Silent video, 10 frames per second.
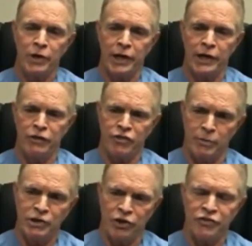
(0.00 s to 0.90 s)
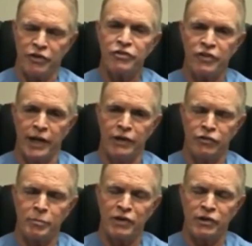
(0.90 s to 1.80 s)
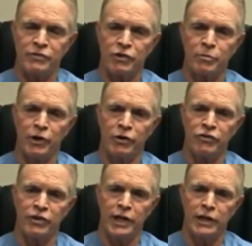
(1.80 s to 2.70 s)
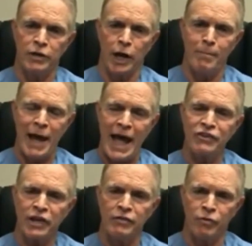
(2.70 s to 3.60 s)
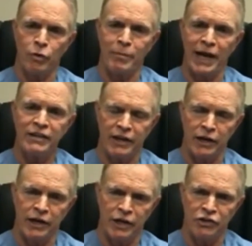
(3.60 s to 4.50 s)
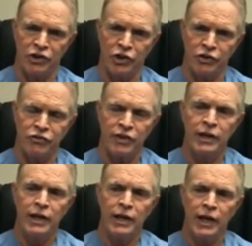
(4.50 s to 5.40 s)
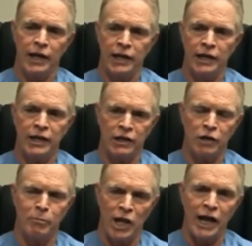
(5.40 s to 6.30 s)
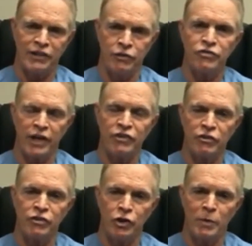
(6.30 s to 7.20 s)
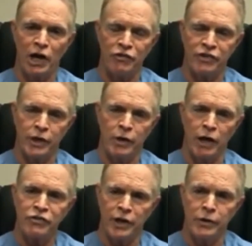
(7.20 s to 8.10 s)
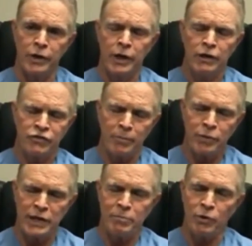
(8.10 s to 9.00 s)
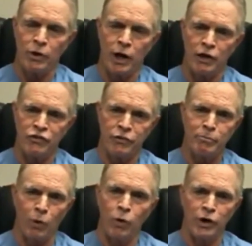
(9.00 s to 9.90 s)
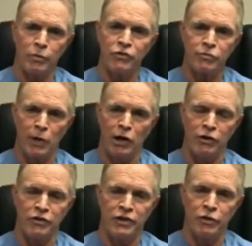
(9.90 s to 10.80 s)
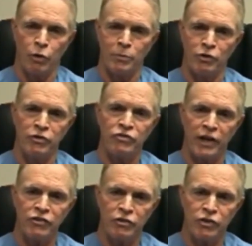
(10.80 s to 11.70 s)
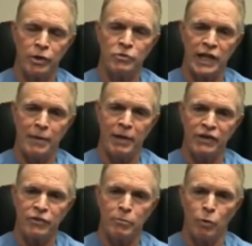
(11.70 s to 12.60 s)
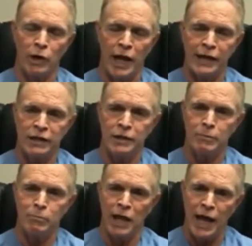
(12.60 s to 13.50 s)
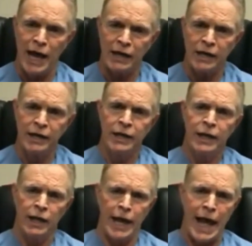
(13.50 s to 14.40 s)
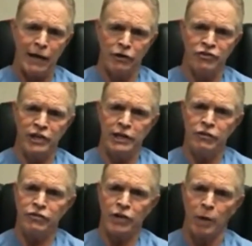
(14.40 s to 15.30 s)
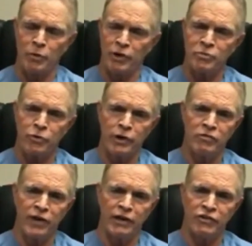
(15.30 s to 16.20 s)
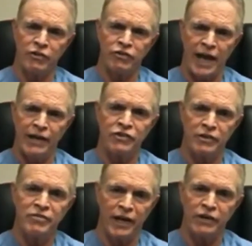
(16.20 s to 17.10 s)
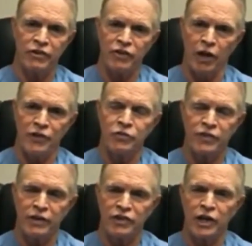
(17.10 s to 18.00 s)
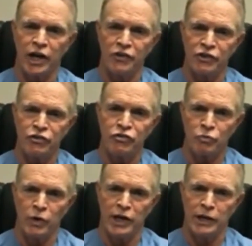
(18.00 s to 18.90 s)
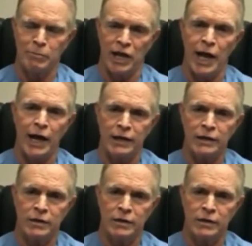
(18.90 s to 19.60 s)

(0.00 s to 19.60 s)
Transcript: But in some adults it stays, especially if they're smokers, and then a mass can form back there in adults, and it can block the Eustachian tube also. Also, some people are just born with smaller than normal Eustachian tubes, and that makes them more likely to block. Allergies, upper respiratory infections, sinus infections, all those things can cause it to swell and block.